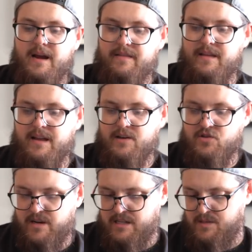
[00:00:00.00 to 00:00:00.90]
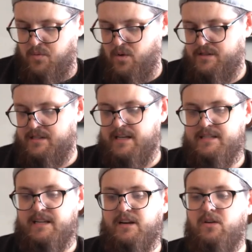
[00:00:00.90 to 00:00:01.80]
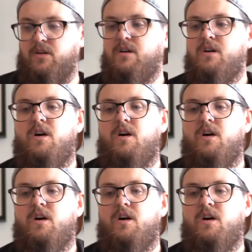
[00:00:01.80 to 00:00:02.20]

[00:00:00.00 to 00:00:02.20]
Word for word: and then it transports that signal